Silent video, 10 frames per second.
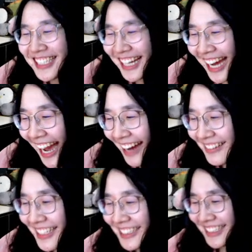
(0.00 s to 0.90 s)
what
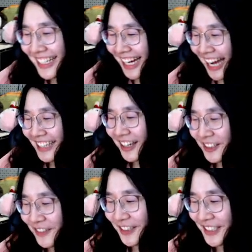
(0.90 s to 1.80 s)
Sang
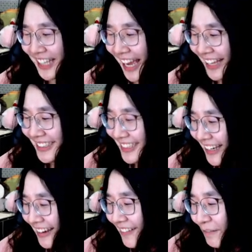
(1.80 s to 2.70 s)
Jin-woo said.
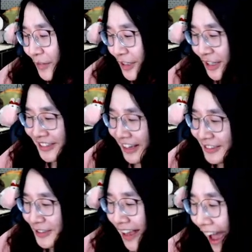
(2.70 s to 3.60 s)
She says,
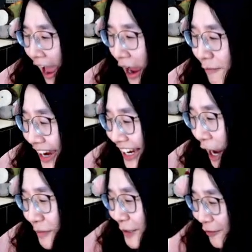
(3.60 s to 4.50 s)
I make
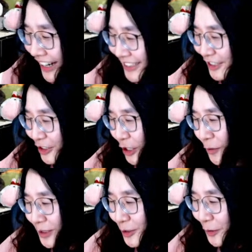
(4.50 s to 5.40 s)
games fast. She wants
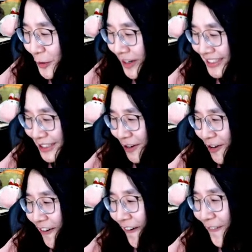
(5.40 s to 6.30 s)
to do it
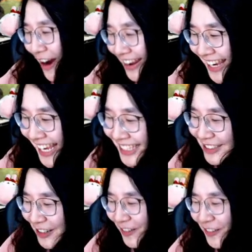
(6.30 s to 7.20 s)
1 in
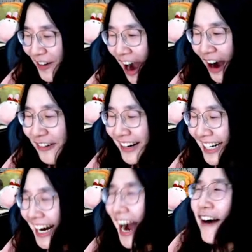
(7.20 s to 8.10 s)
2 hours.
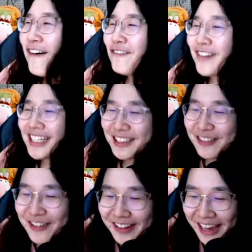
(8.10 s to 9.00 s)
But your
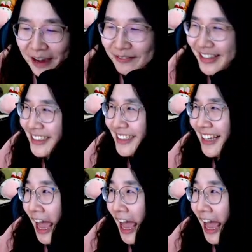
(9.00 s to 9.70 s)
game is like,